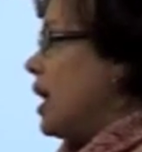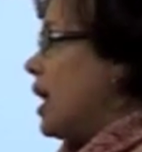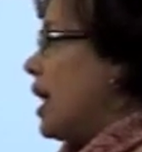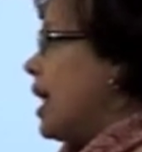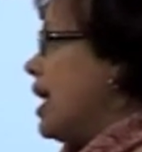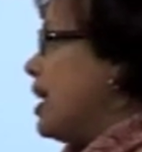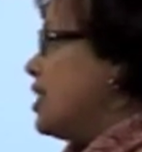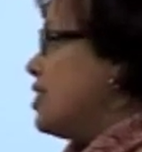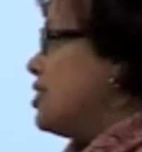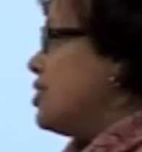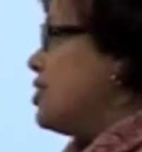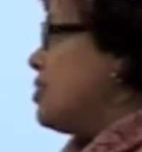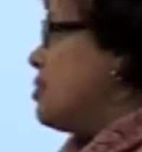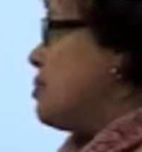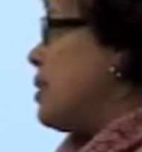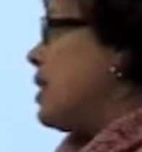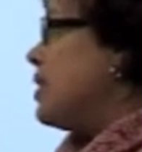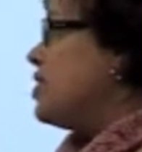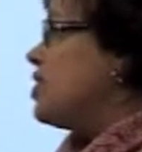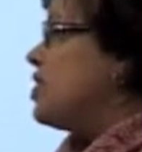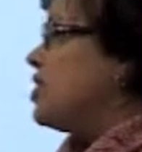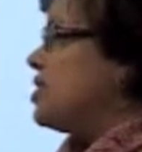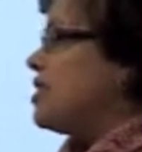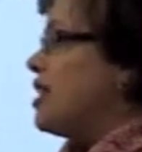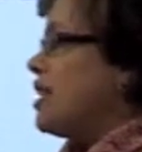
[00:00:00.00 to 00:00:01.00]
And to
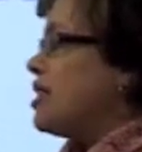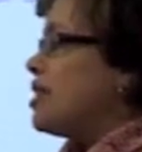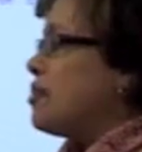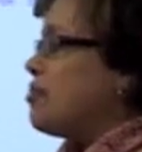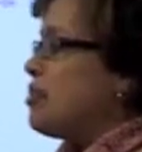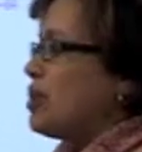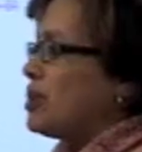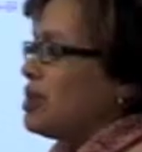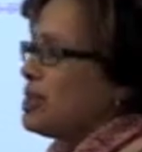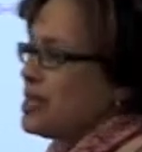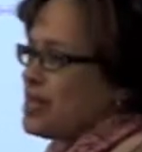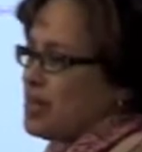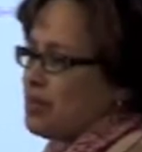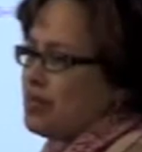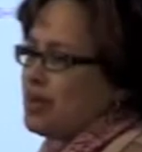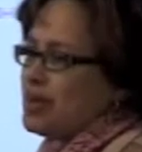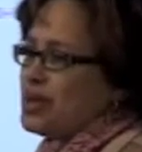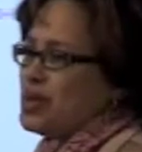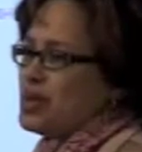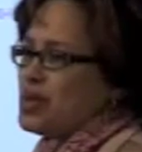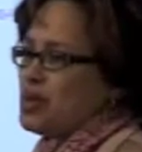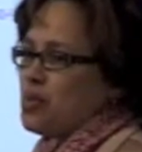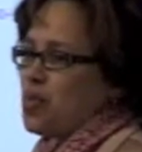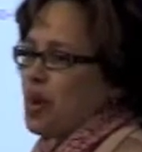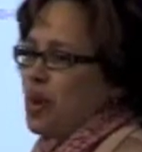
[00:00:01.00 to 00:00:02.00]
mention that the
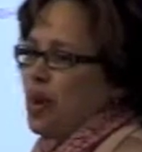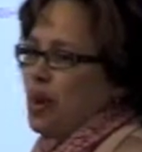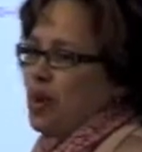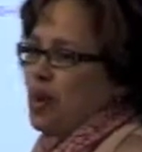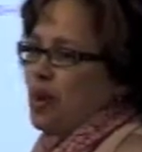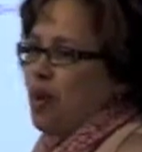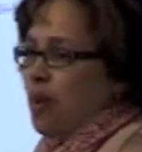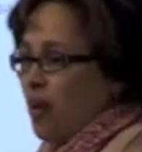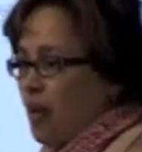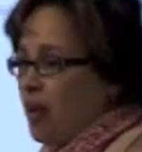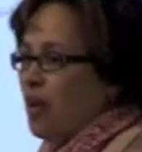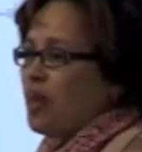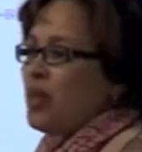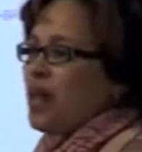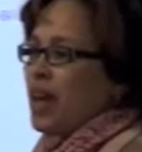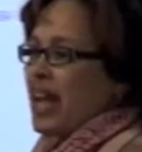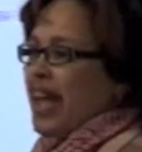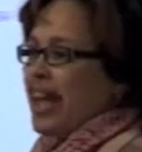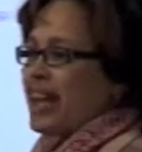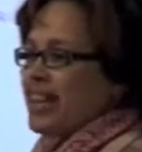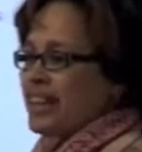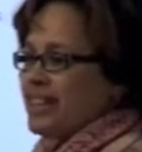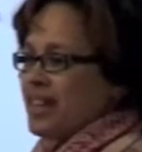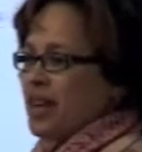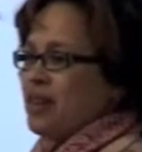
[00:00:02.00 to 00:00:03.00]
participants were all
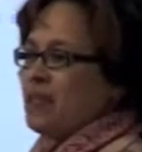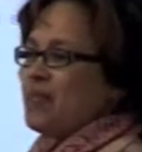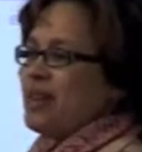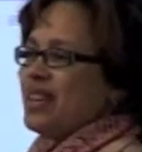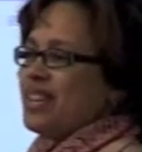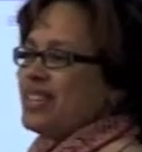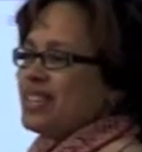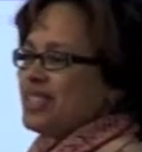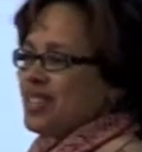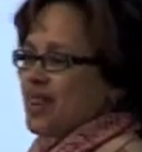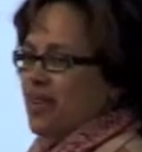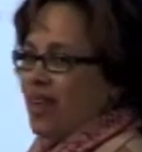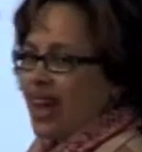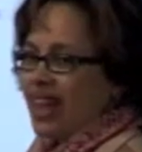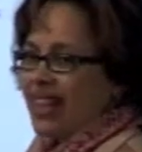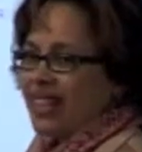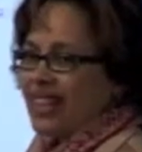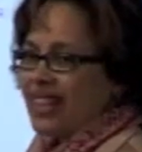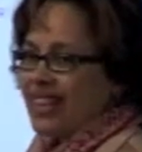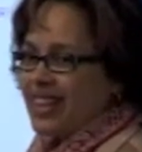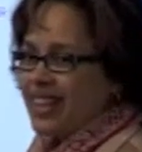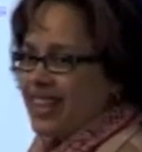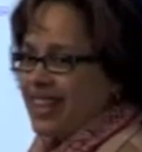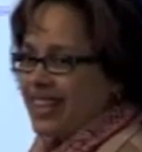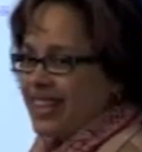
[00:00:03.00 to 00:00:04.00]
academics, so I
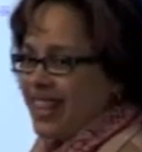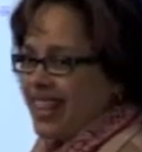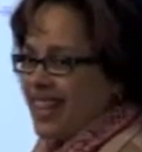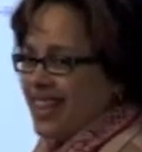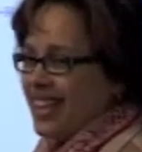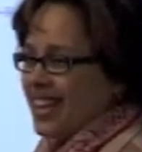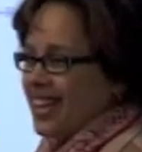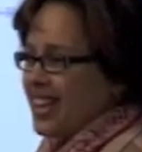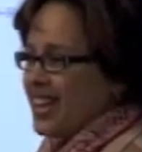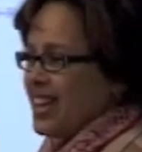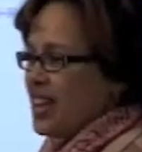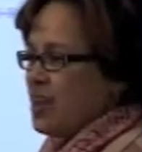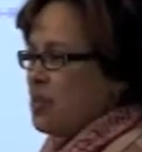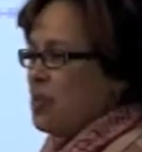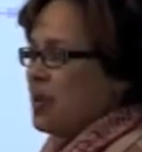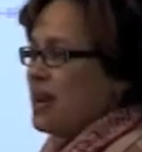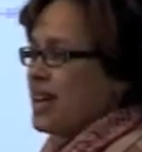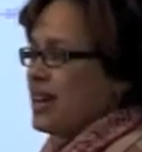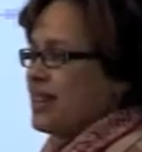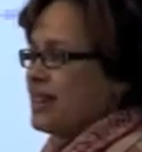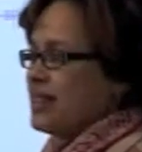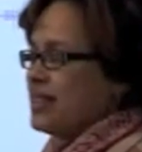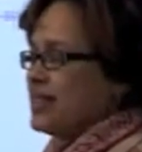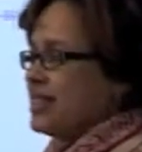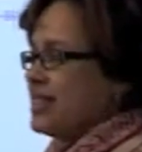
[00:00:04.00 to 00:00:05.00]
think they
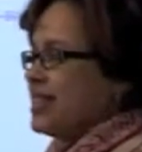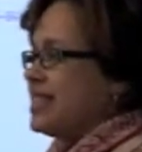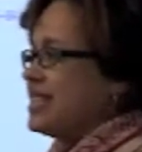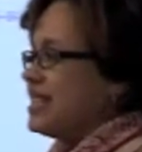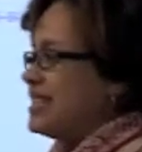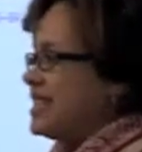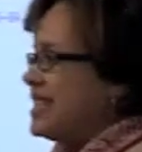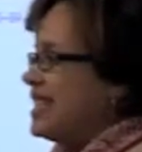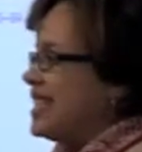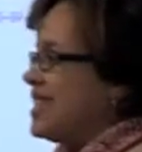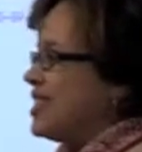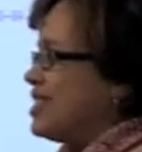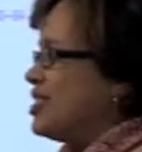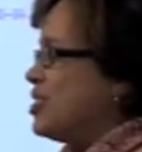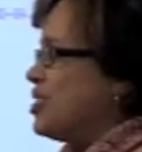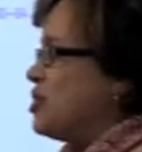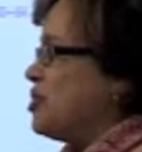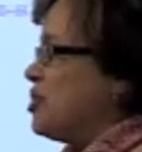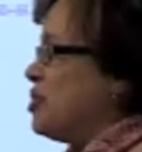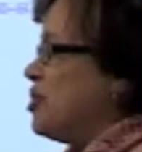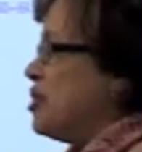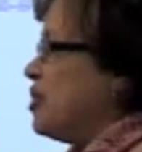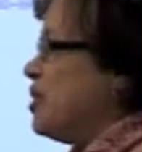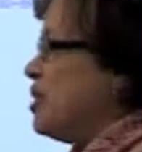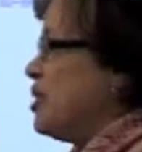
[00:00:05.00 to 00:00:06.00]
were easier
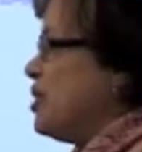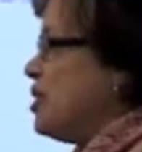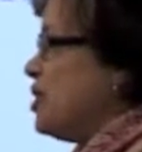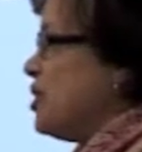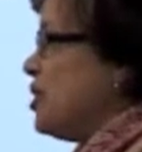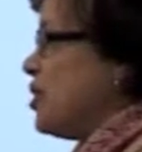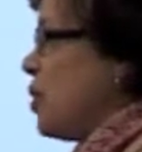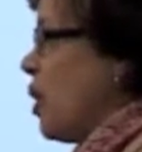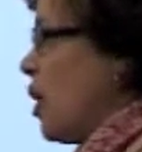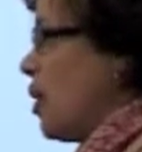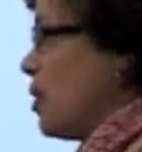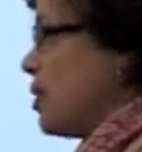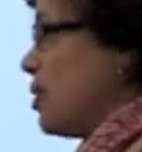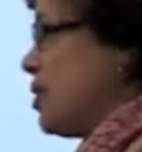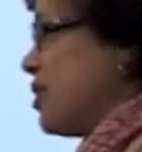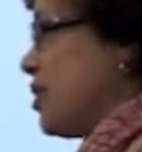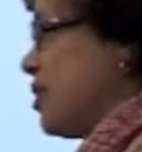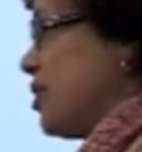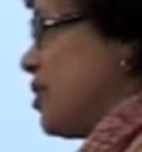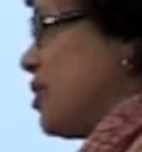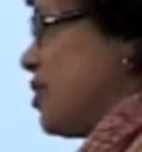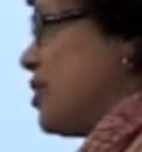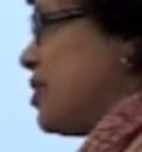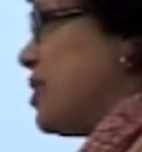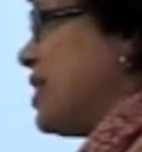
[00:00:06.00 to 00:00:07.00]

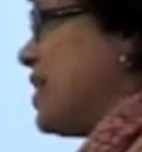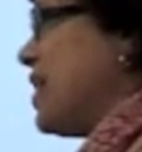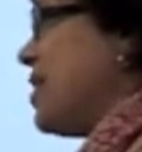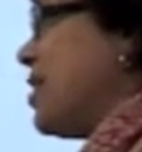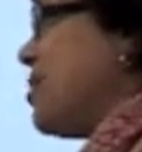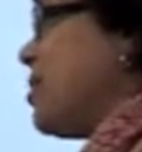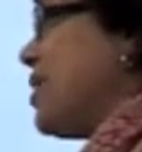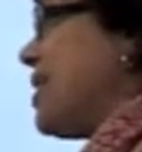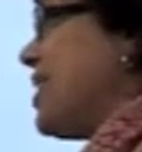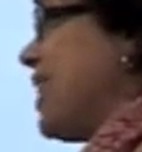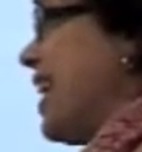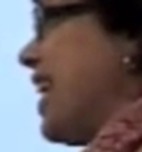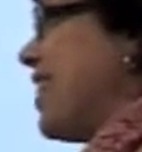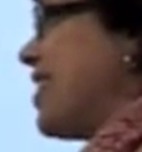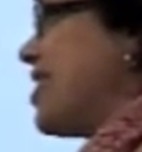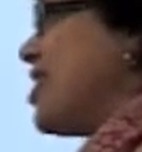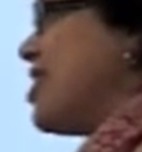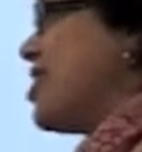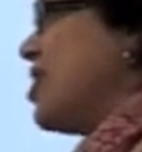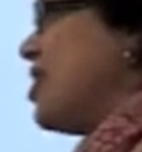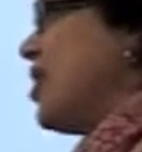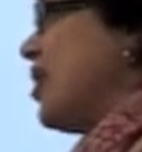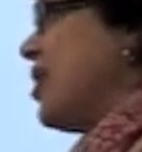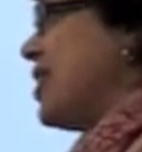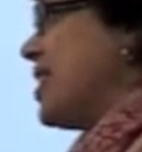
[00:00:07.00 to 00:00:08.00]
to deal with than
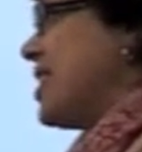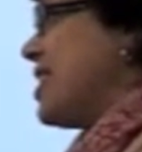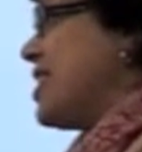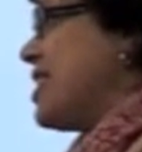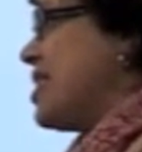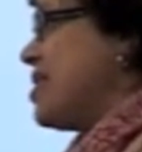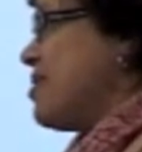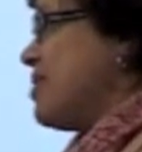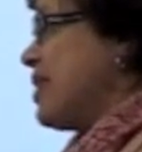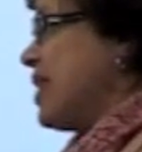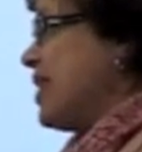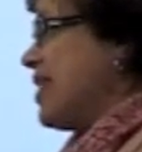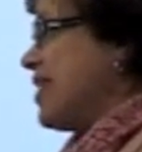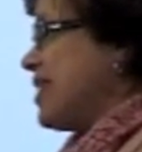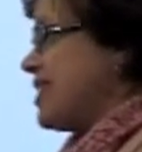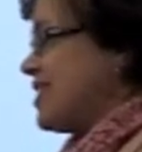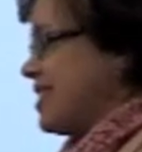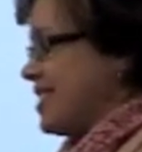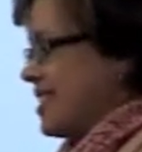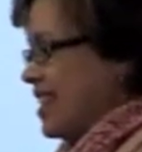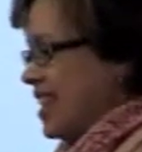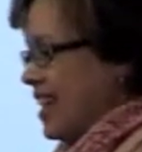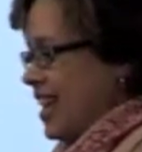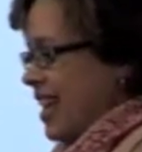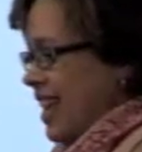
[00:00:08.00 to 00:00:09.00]
students,
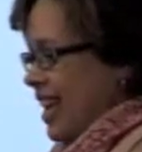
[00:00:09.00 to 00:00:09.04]
because